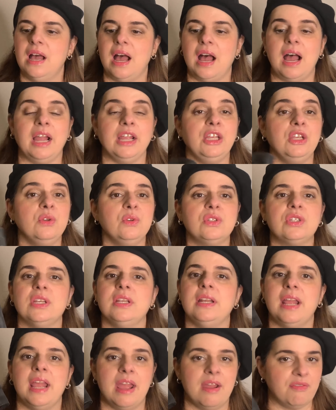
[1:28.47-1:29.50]
I use
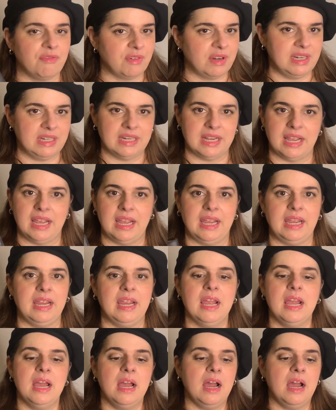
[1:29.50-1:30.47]
it every day.